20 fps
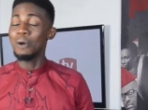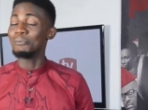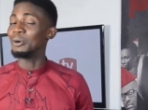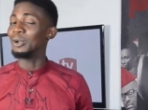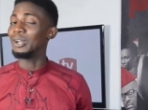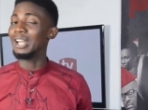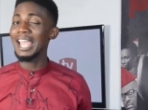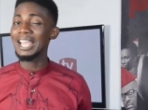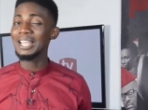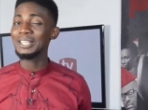
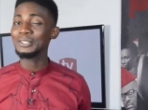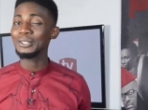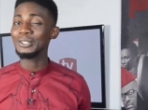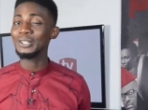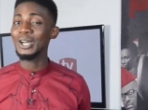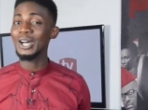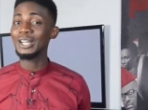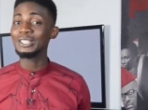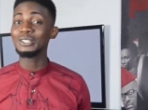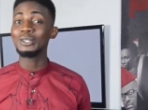But like it or
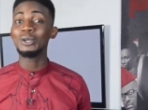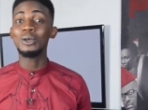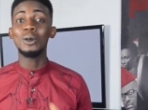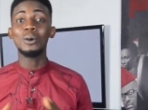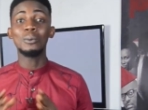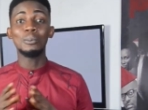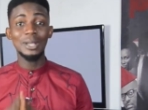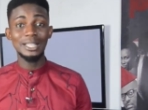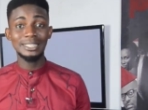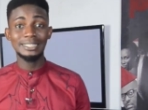not,
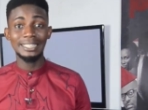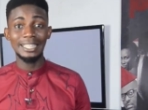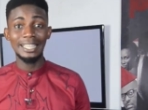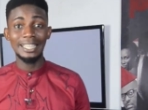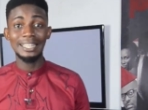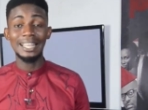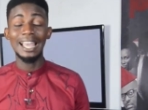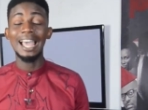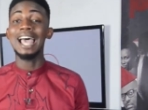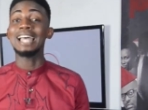
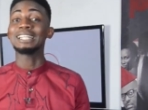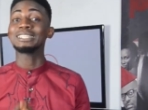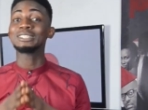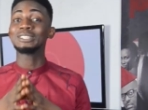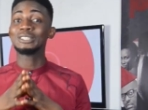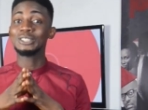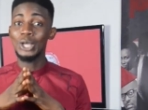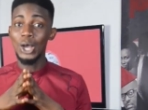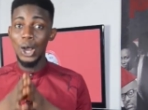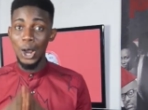Wizkid has
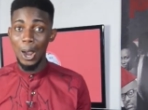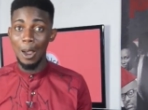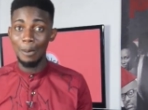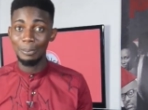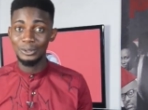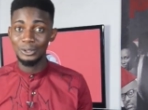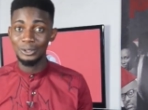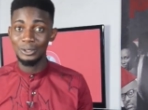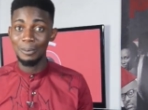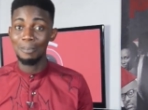
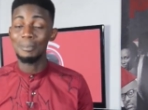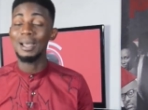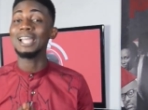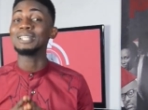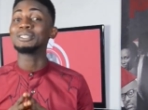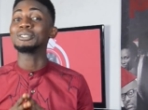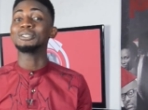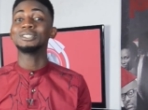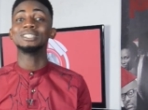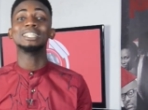topped by
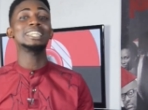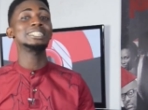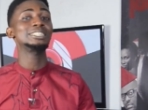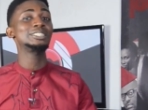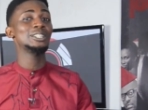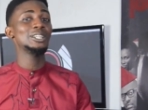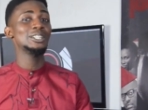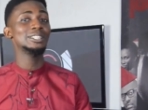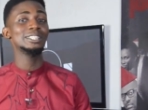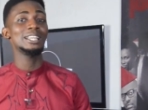
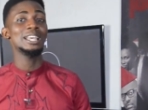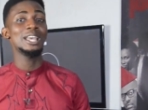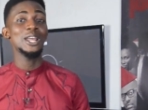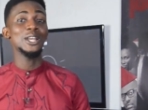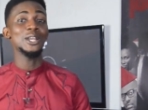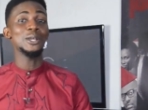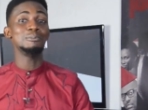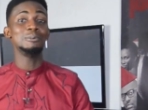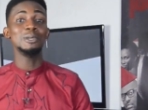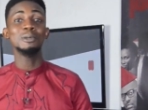association
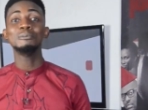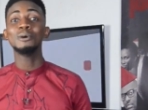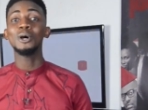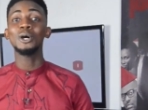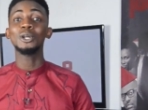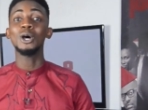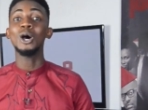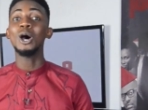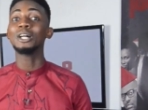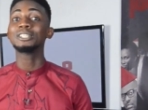the
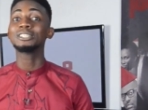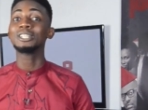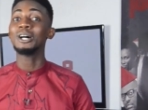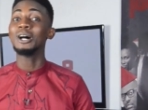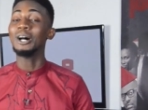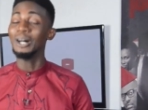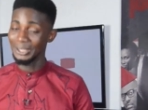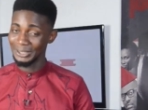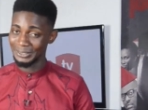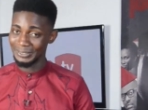Billboard Hot
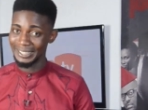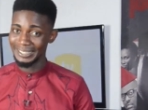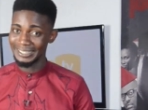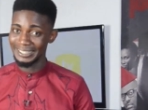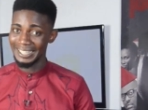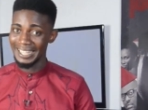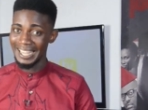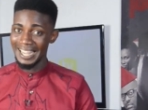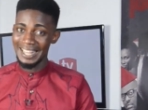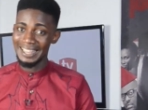100.